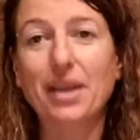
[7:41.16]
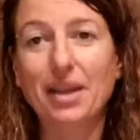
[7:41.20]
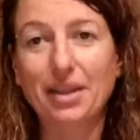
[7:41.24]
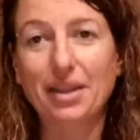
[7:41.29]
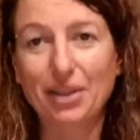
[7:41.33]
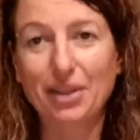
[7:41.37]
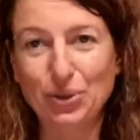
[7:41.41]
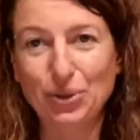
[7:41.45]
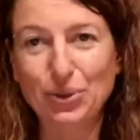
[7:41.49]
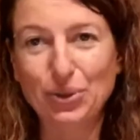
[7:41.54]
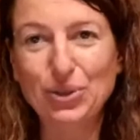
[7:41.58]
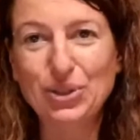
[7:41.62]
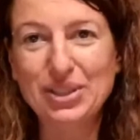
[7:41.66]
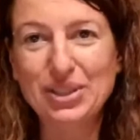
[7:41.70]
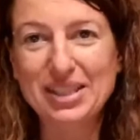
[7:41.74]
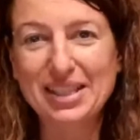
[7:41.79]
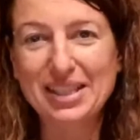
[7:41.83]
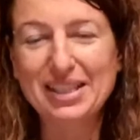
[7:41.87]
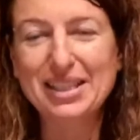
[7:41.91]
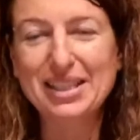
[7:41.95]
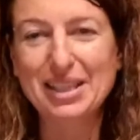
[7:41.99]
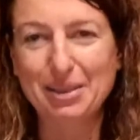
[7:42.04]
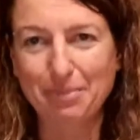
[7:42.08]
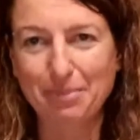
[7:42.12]
the good news
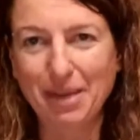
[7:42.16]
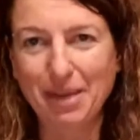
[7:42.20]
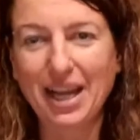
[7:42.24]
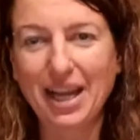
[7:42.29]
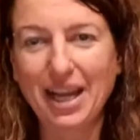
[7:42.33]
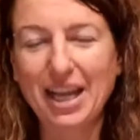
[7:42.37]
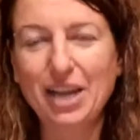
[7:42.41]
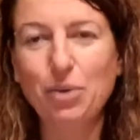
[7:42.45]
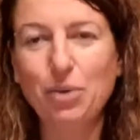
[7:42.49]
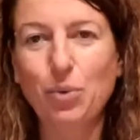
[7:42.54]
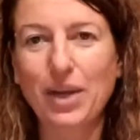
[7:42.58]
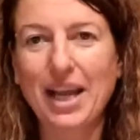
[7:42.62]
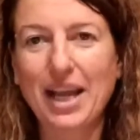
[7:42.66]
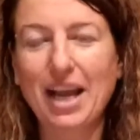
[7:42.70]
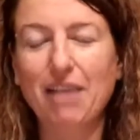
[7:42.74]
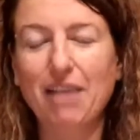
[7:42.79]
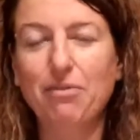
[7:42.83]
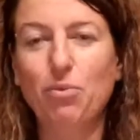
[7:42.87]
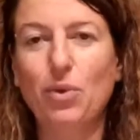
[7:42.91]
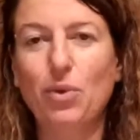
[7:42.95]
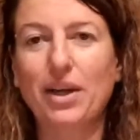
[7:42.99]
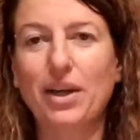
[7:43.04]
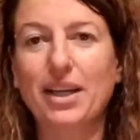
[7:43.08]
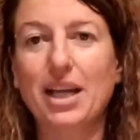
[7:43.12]
is in May, we have
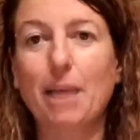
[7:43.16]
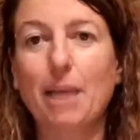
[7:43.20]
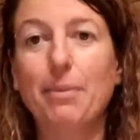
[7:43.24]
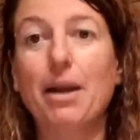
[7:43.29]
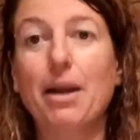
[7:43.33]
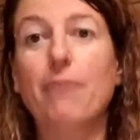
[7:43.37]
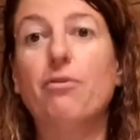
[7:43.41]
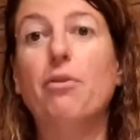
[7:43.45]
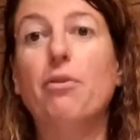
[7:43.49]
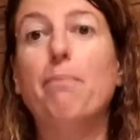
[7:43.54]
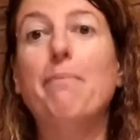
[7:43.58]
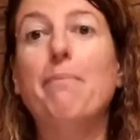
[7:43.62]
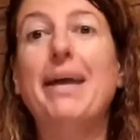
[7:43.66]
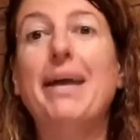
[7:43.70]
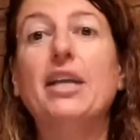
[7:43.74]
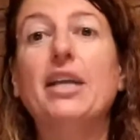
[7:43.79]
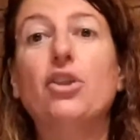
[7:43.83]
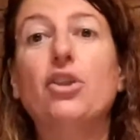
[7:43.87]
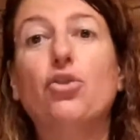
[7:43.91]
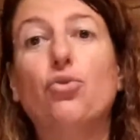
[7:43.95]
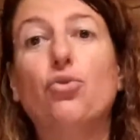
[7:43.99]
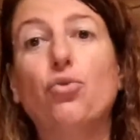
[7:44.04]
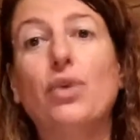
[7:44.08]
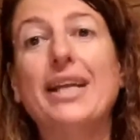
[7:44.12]
one coming up from May
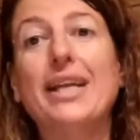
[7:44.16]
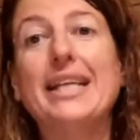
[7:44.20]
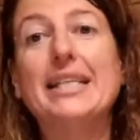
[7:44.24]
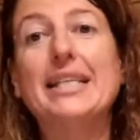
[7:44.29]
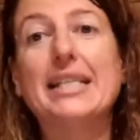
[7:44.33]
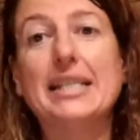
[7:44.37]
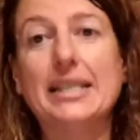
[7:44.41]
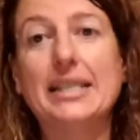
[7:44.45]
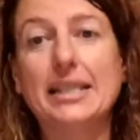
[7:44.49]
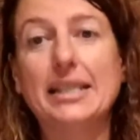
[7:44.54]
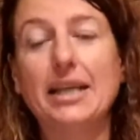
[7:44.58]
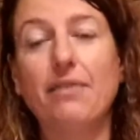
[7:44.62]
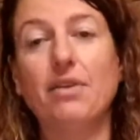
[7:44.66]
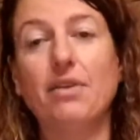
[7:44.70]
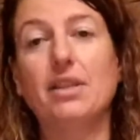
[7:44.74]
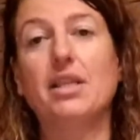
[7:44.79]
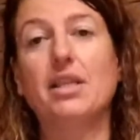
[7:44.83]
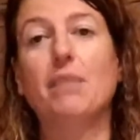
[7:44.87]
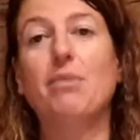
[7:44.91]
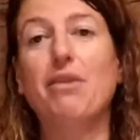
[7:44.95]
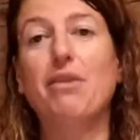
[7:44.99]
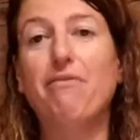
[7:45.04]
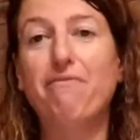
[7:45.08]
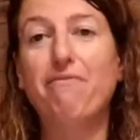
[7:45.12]
3 to 7. It's
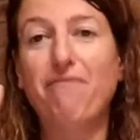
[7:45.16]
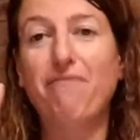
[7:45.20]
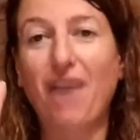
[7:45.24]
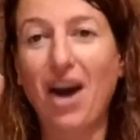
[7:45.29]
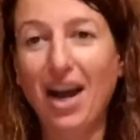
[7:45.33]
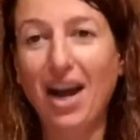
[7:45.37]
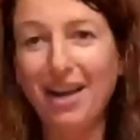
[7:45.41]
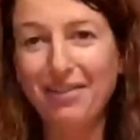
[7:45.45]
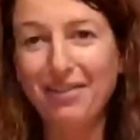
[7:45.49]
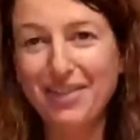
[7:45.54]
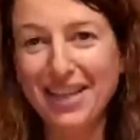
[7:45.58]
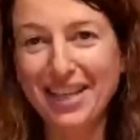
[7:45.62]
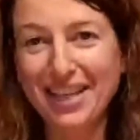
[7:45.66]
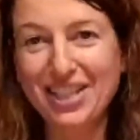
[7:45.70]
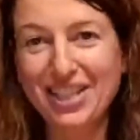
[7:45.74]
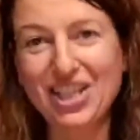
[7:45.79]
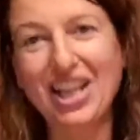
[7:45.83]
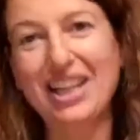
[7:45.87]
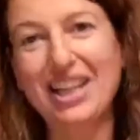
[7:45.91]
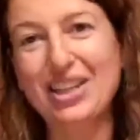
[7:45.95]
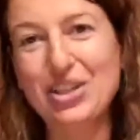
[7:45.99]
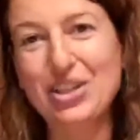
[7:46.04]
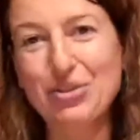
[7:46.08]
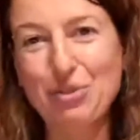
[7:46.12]
going to be a 5-day
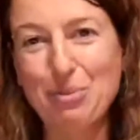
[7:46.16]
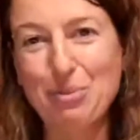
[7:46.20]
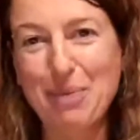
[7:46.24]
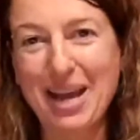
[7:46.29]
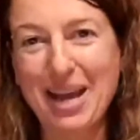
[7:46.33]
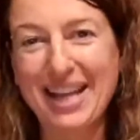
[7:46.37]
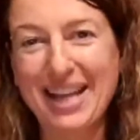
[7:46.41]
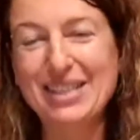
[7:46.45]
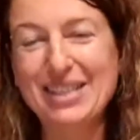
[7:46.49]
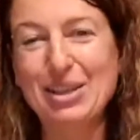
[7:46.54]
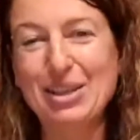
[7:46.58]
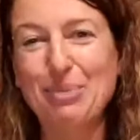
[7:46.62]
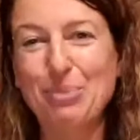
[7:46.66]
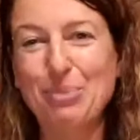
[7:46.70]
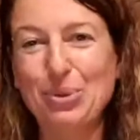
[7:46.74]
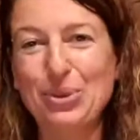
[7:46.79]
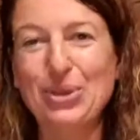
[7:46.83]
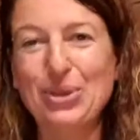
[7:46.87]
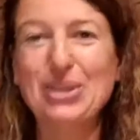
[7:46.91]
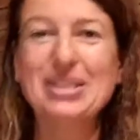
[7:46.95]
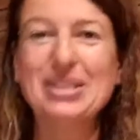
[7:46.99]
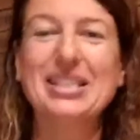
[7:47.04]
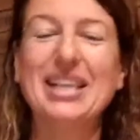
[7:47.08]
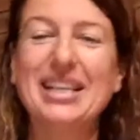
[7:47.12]
challenge for May. So put
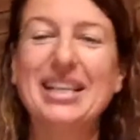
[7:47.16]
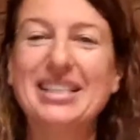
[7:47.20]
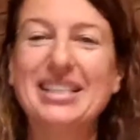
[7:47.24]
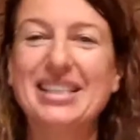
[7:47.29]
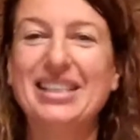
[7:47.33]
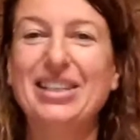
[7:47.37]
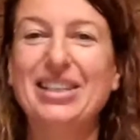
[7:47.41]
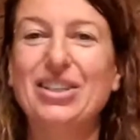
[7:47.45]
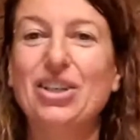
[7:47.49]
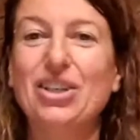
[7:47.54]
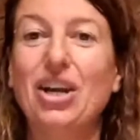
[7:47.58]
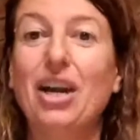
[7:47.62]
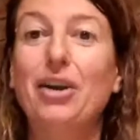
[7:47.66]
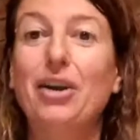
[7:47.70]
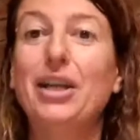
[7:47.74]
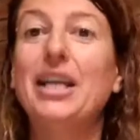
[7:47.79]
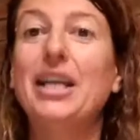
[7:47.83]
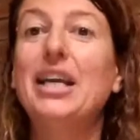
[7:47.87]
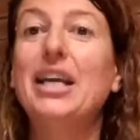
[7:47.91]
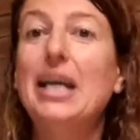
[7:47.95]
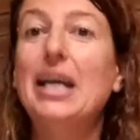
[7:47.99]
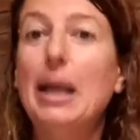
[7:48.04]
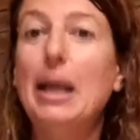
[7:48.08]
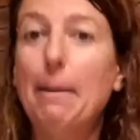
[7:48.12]
those dates in your diary,
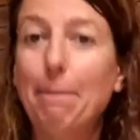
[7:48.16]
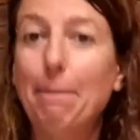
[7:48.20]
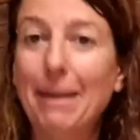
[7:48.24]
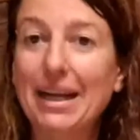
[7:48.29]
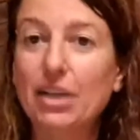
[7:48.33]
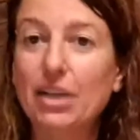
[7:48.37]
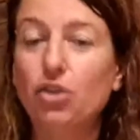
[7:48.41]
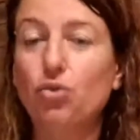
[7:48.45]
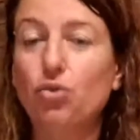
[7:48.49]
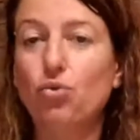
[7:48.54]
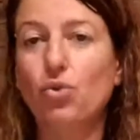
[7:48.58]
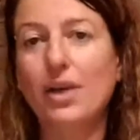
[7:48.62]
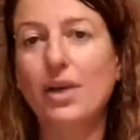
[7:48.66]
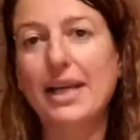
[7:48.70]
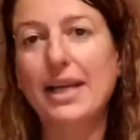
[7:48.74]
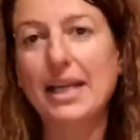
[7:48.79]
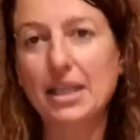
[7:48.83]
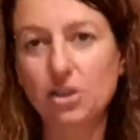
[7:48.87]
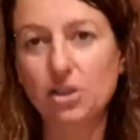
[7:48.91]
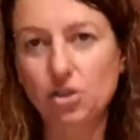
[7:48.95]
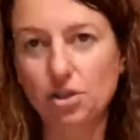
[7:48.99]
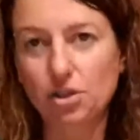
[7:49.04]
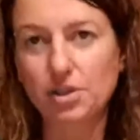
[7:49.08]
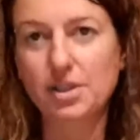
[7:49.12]
May
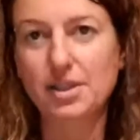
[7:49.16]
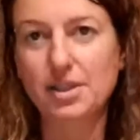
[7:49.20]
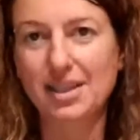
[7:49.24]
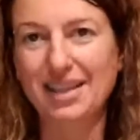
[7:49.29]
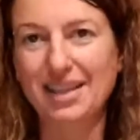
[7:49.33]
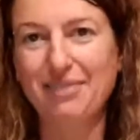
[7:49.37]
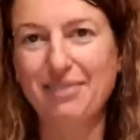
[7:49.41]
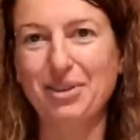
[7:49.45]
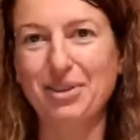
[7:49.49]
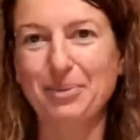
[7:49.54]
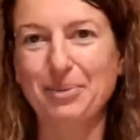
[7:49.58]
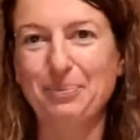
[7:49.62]
3 to 7,